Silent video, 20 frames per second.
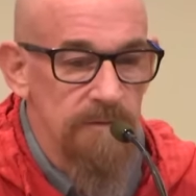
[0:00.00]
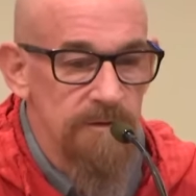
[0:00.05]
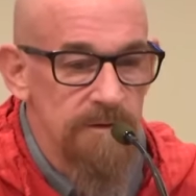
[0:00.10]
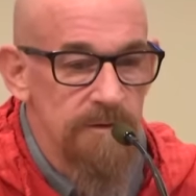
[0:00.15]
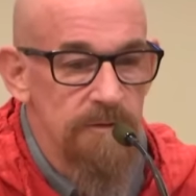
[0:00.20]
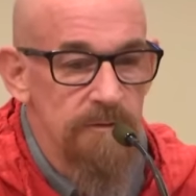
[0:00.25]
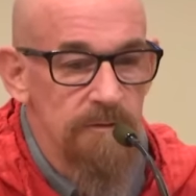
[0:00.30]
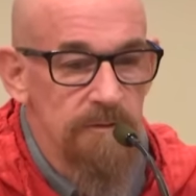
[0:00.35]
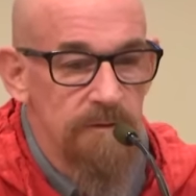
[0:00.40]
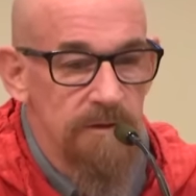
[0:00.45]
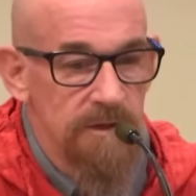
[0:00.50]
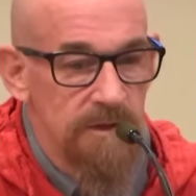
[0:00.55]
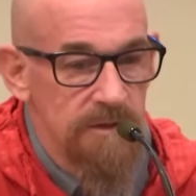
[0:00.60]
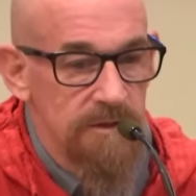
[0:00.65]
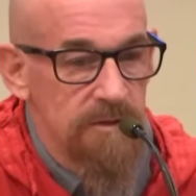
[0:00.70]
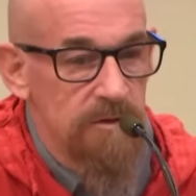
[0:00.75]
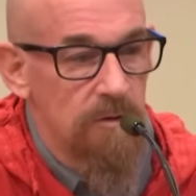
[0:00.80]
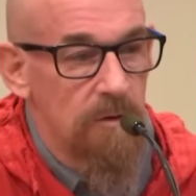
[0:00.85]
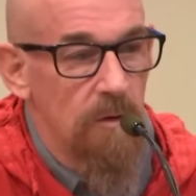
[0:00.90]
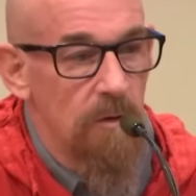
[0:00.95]
To
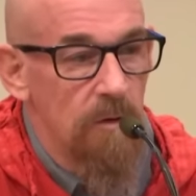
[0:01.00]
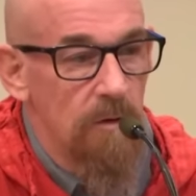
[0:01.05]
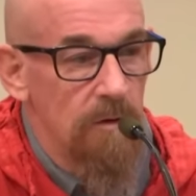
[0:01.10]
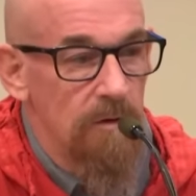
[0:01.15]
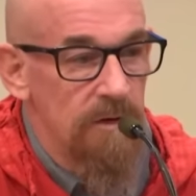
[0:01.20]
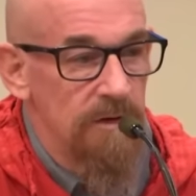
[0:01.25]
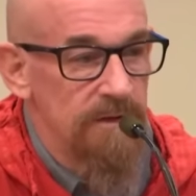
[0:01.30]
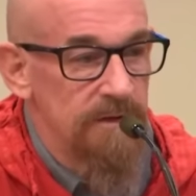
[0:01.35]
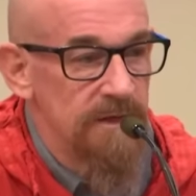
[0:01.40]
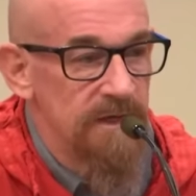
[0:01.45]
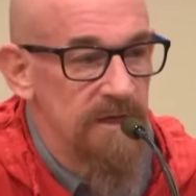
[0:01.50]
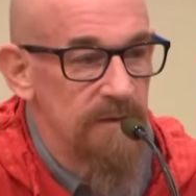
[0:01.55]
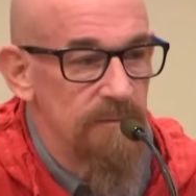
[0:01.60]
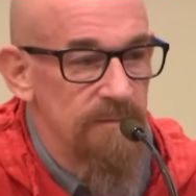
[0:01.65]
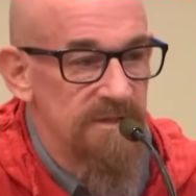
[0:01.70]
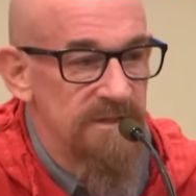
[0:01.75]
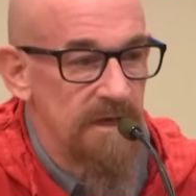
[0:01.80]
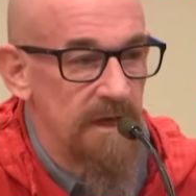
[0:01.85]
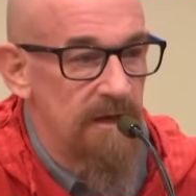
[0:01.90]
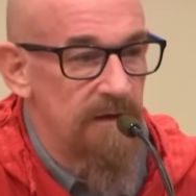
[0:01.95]
control and
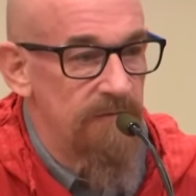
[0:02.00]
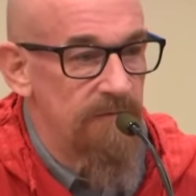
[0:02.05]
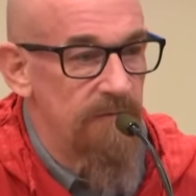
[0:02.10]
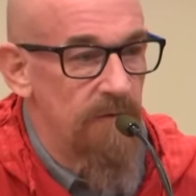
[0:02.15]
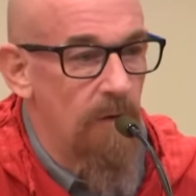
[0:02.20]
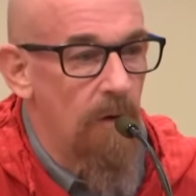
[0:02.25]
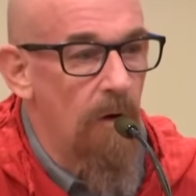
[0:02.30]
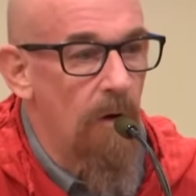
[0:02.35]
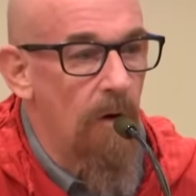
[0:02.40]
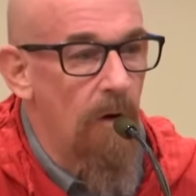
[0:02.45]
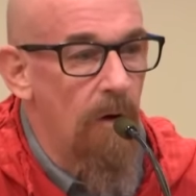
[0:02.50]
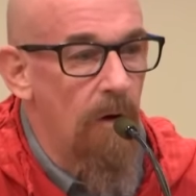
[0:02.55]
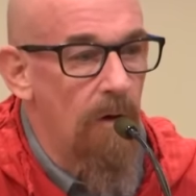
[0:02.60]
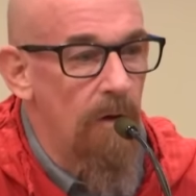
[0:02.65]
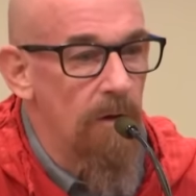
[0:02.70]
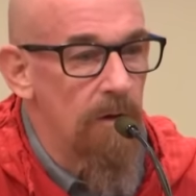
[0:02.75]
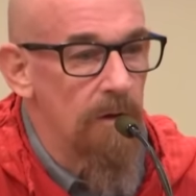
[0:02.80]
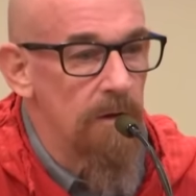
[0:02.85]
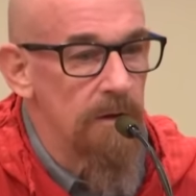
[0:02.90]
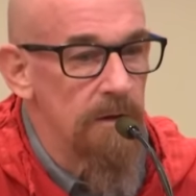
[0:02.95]
keep safe
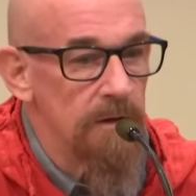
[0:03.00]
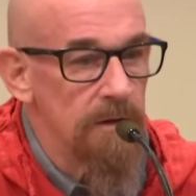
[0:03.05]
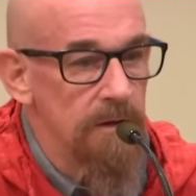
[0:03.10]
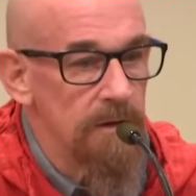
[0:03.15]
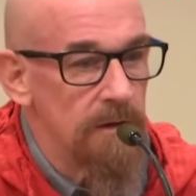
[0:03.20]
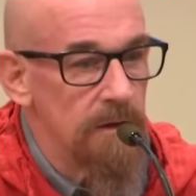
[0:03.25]
all